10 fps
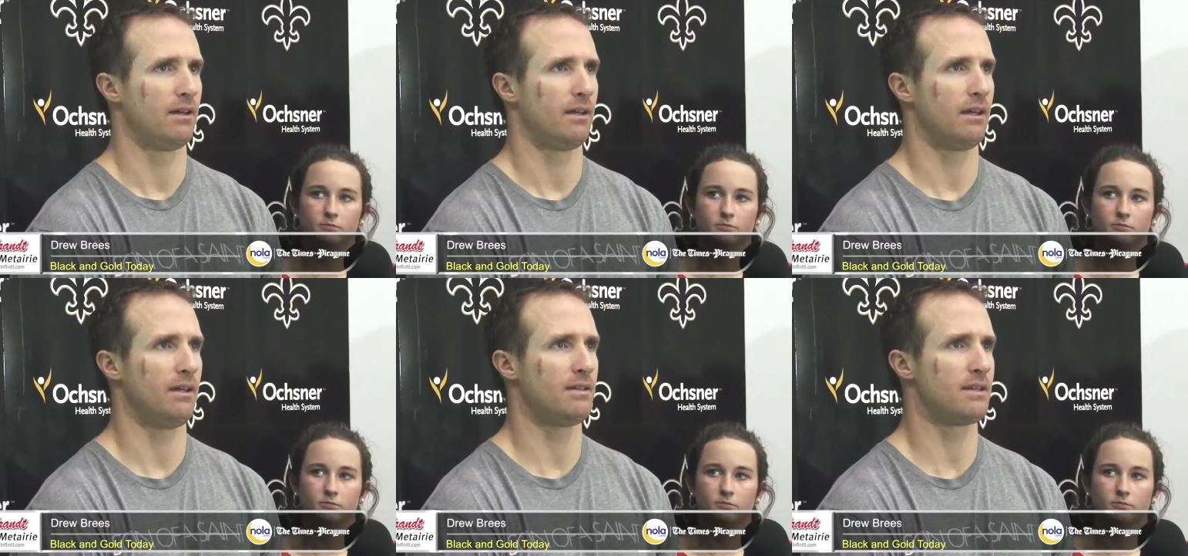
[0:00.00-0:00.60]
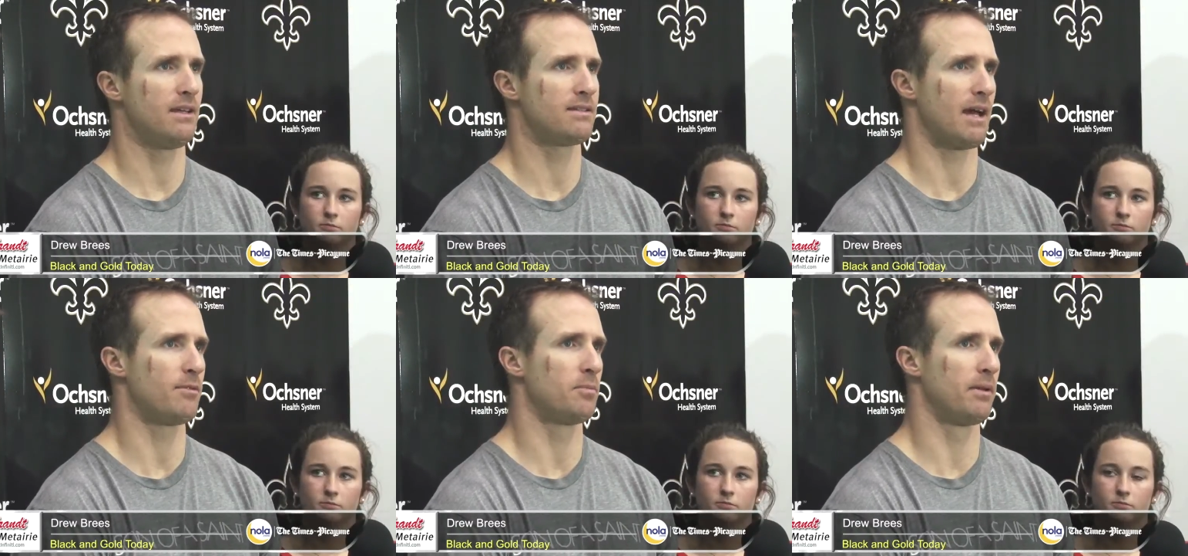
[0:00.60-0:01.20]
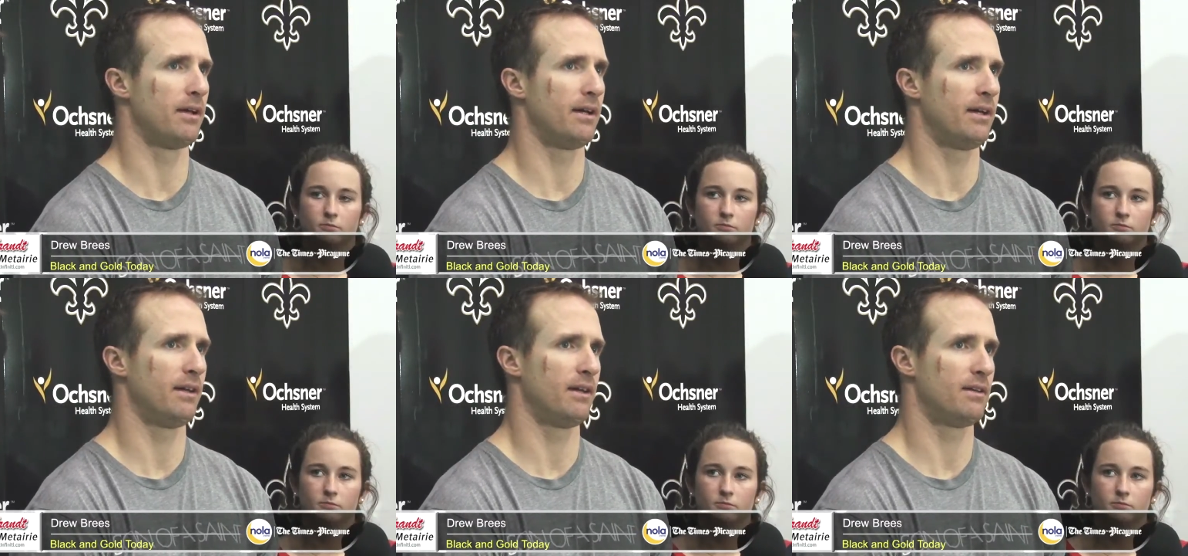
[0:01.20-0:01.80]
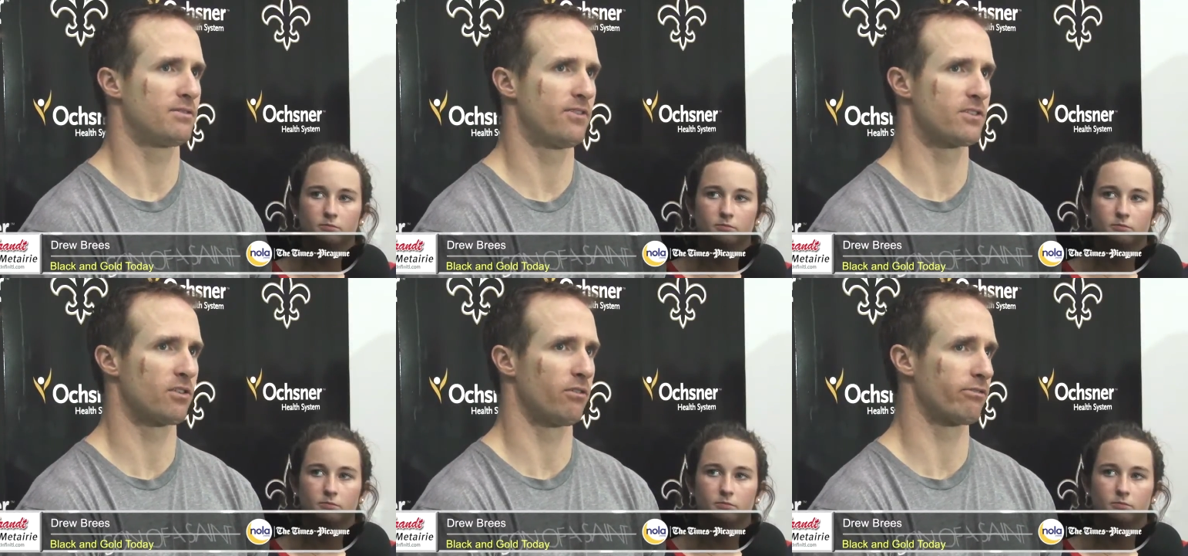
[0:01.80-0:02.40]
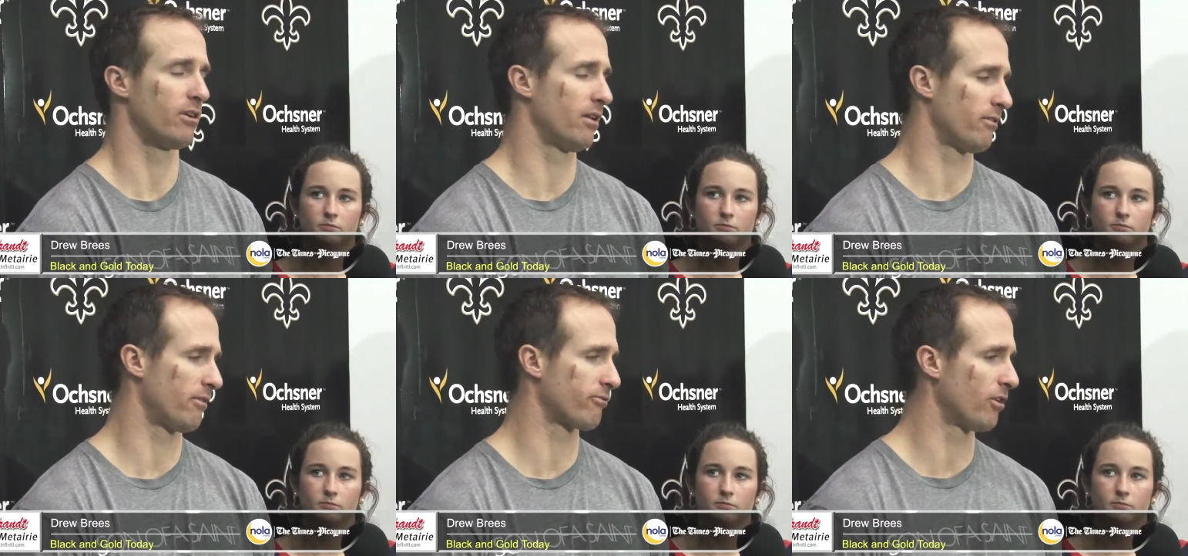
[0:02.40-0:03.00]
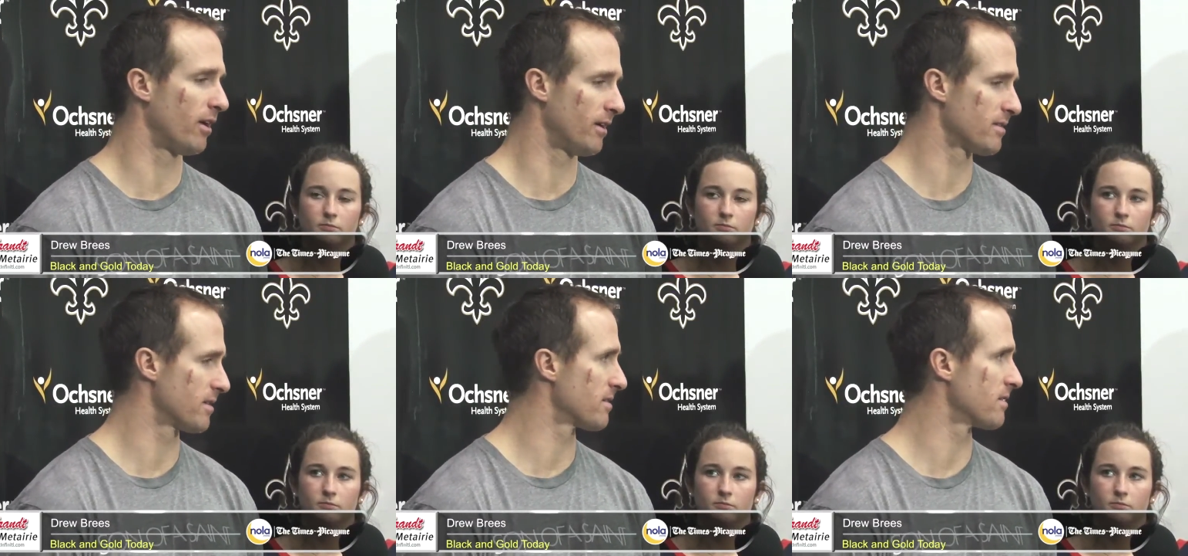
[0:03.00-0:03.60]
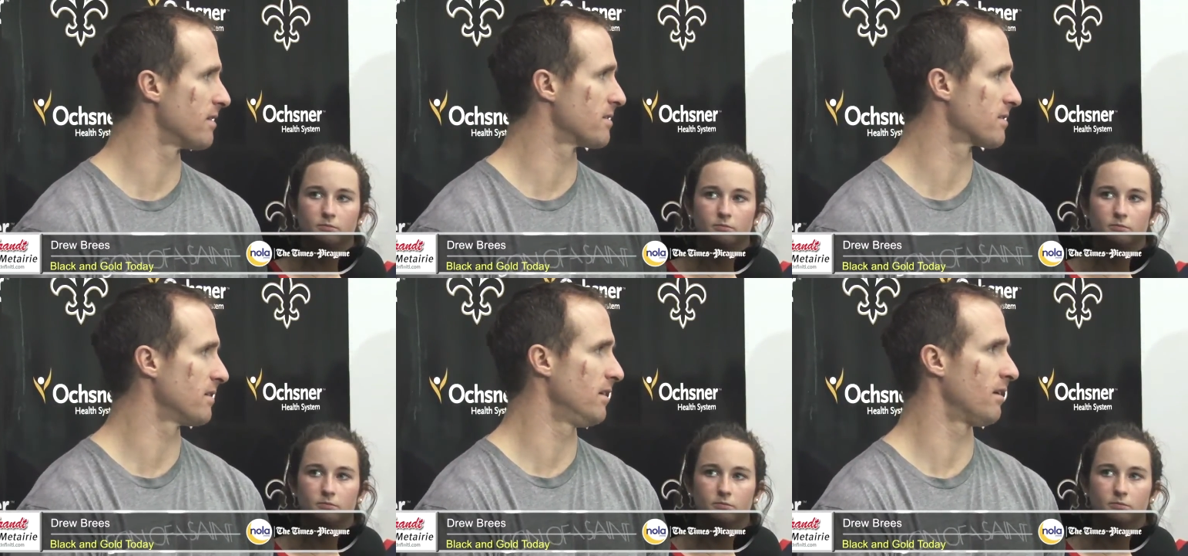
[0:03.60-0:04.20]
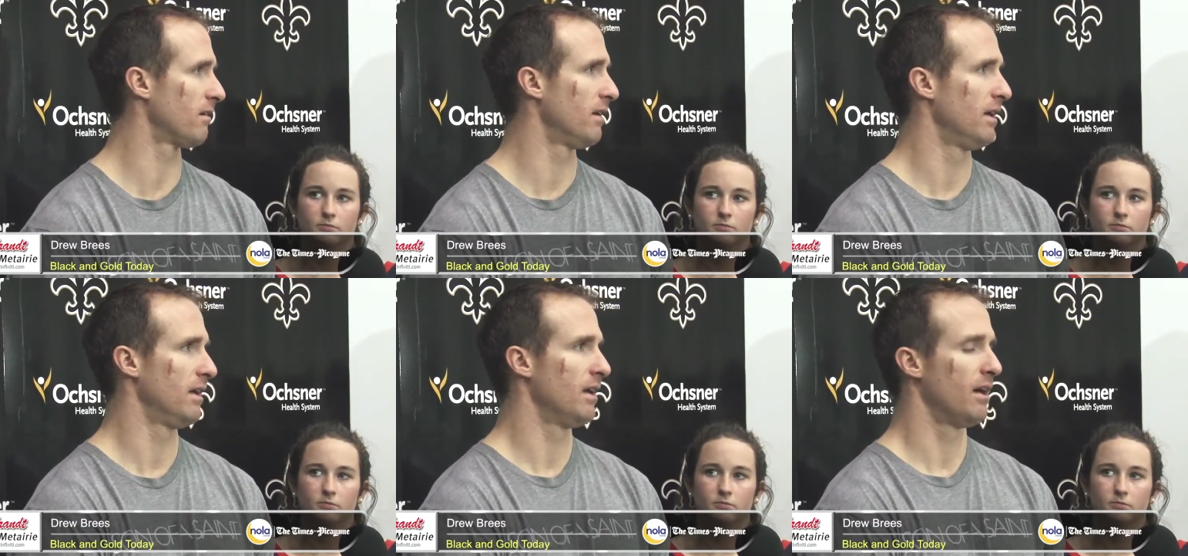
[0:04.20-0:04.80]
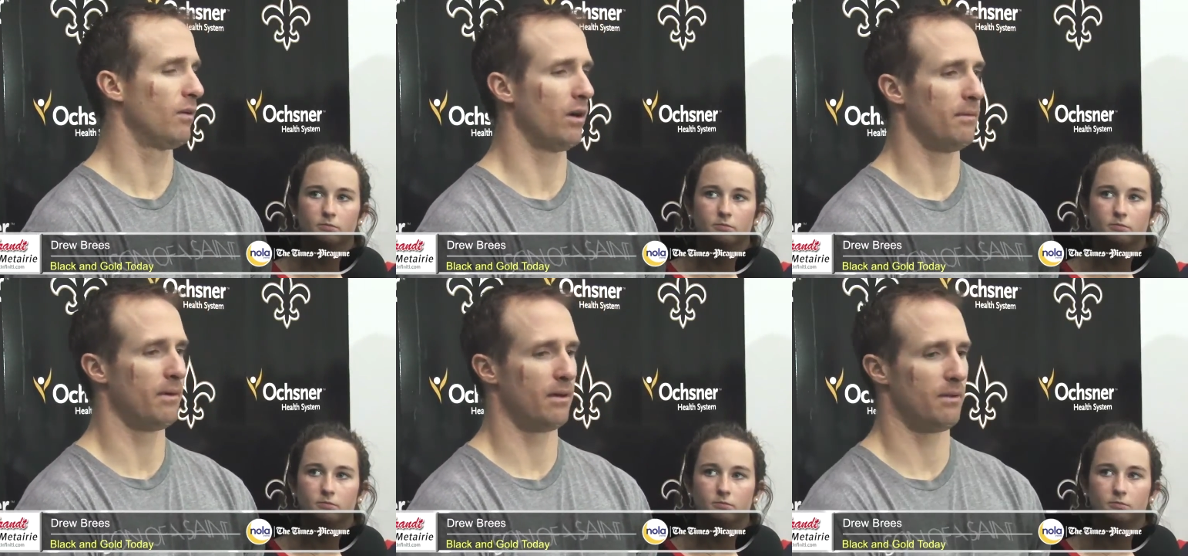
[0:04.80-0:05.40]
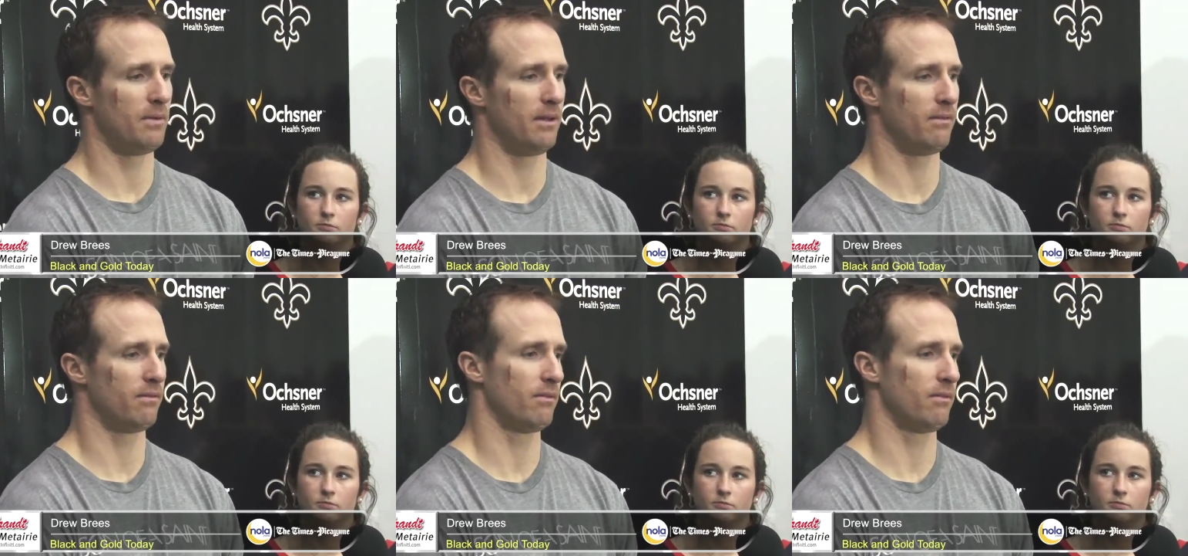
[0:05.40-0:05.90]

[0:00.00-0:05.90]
Speaker 1: any anytime you play as physical a front as this is, you know, oh, I, I mean,